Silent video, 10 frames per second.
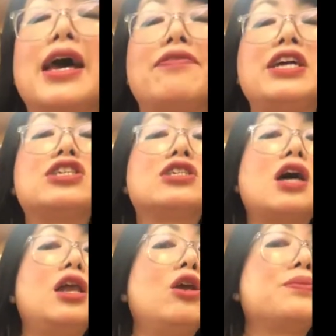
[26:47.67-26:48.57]
It features
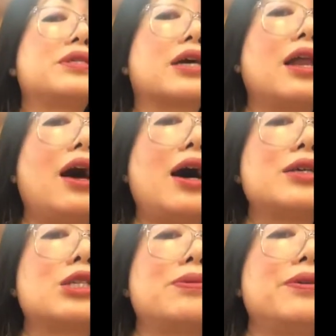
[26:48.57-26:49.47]
a lobster
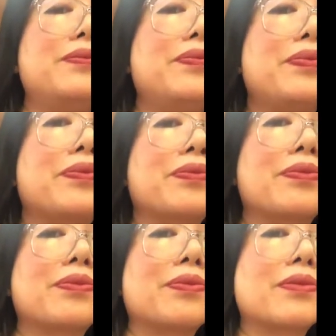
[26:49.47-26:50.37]
clasp,
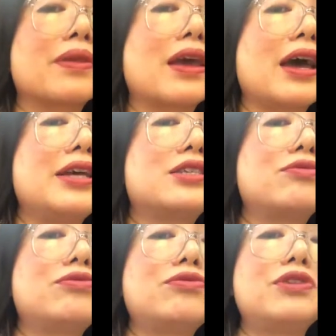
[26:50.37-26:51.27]
and it's a
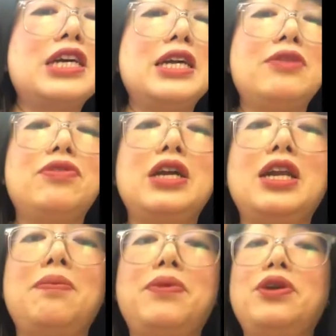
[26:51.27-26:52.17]
really,
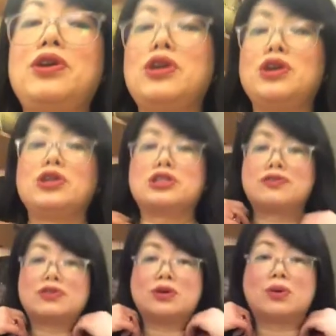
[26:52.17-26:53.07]
really
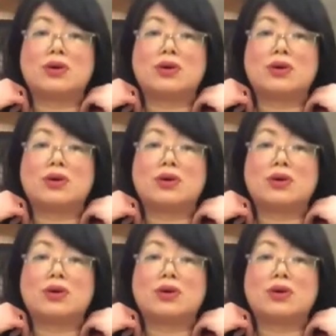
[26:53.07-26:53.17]
beautiful